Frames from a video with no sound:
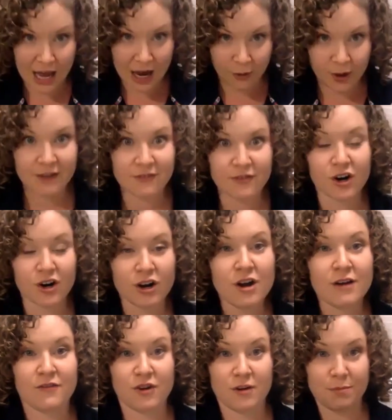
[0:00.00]
However,
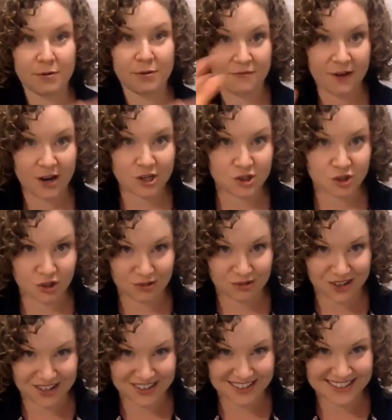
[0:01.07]
for a professional
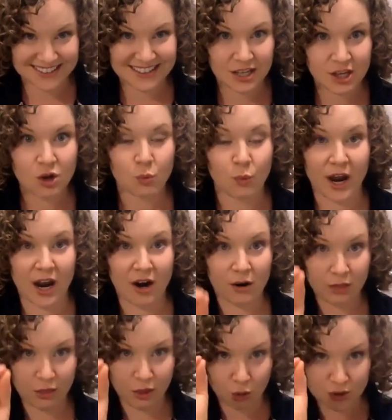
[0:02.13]
runner, where
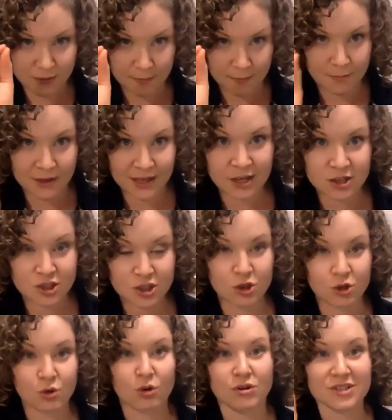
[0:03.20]
those
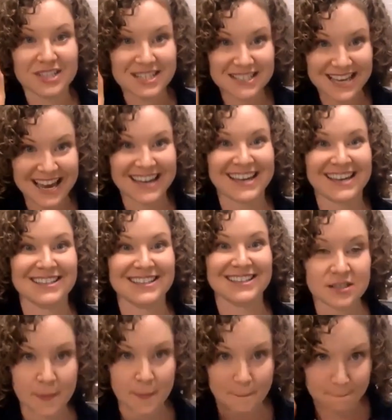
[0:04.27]
minuscule
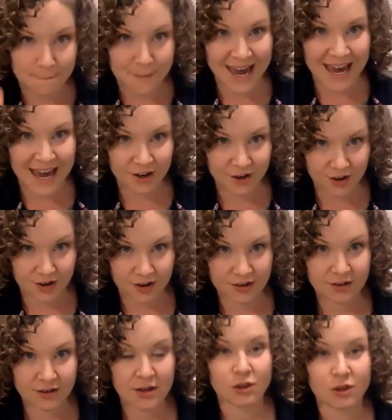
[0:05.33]
seconds matter,
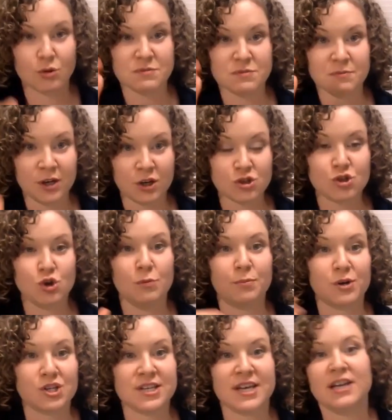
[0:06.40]
those minuscule
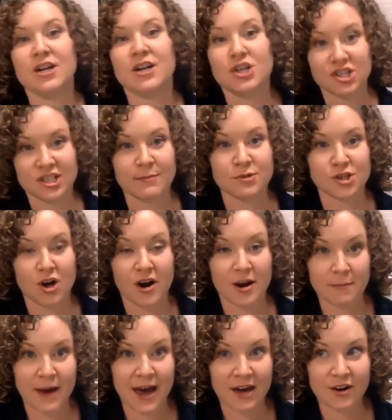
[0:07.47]
percentages,
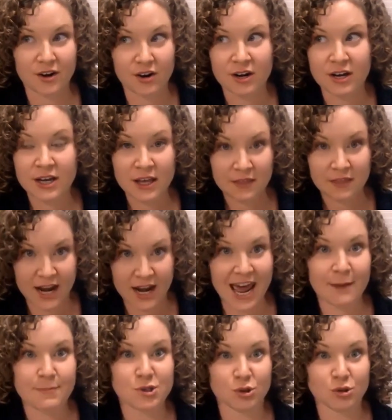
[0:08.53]
matter, then
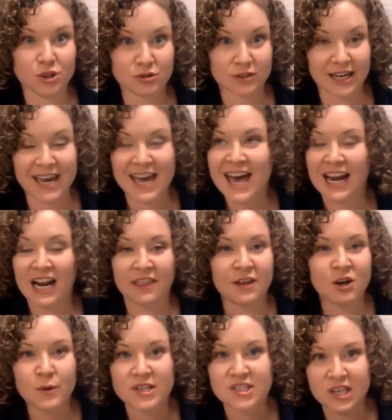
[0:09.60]
absolutely. And I
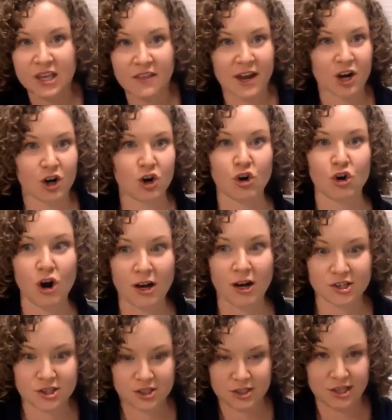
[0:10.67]
think we see that
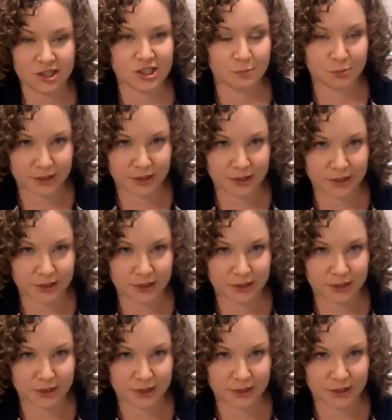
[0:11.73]
across disciplines.